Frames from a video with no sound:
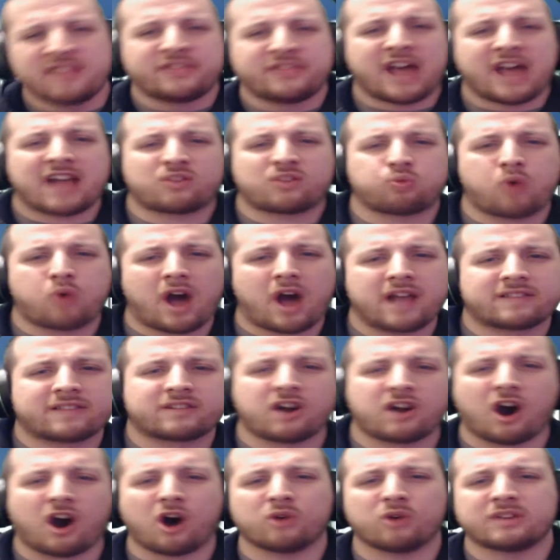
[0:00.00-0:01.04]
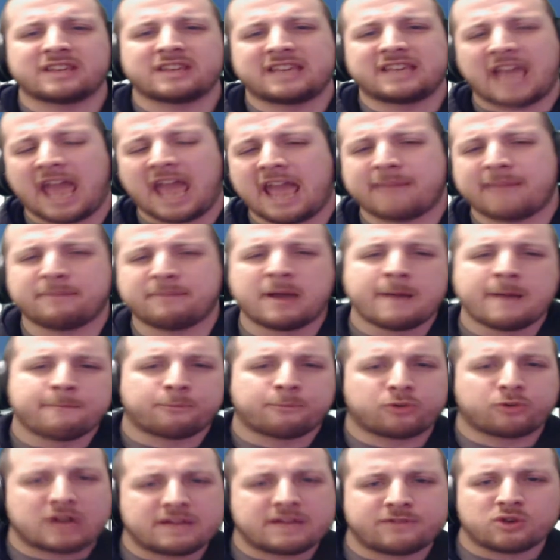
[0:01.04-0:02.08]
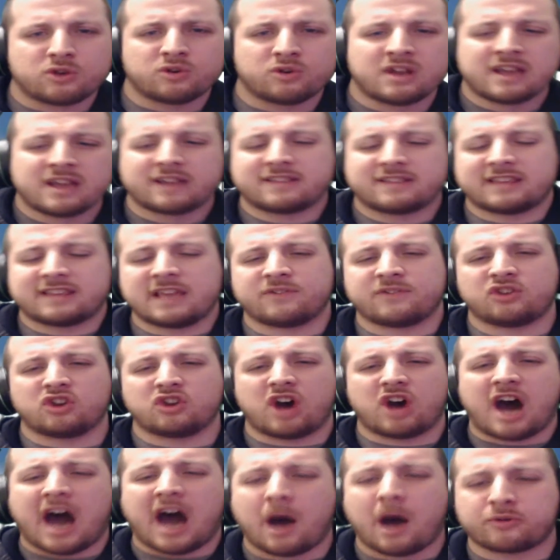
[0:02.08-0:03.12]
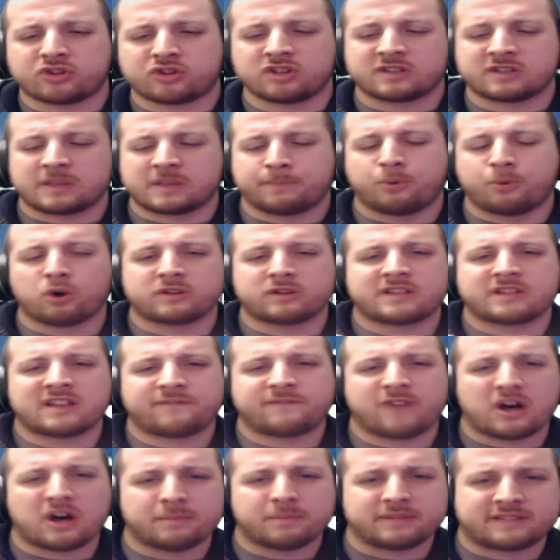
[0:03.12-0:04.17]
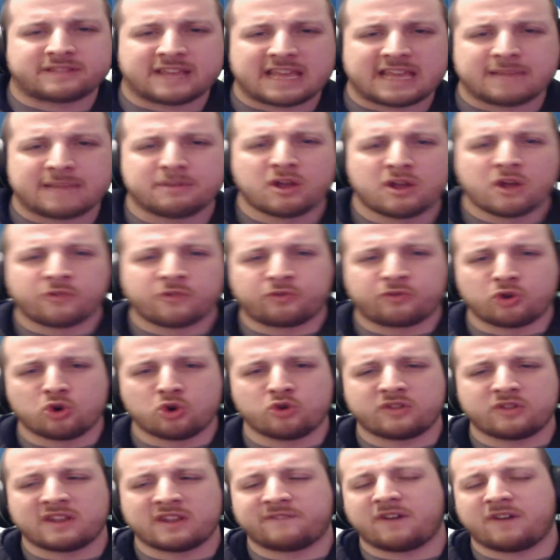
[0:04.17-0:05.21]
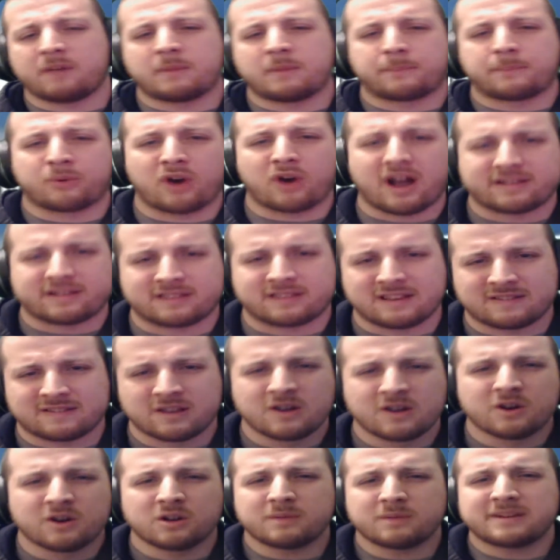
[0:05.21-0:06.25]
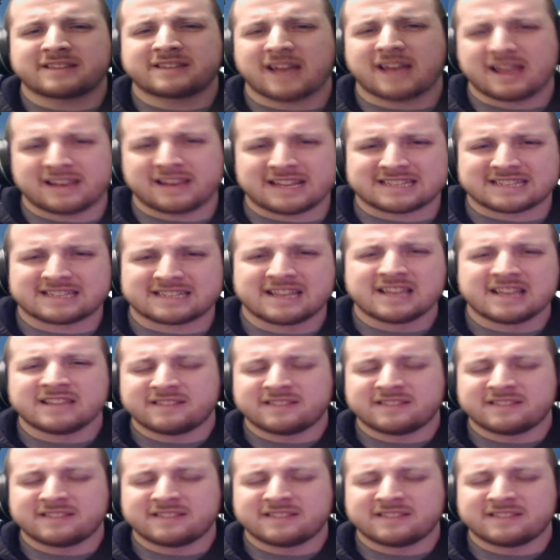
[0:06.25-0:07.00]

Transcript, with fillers: That's why it's called game preview because it gives you the option to support the development team through the development process. Well, let me tell you this.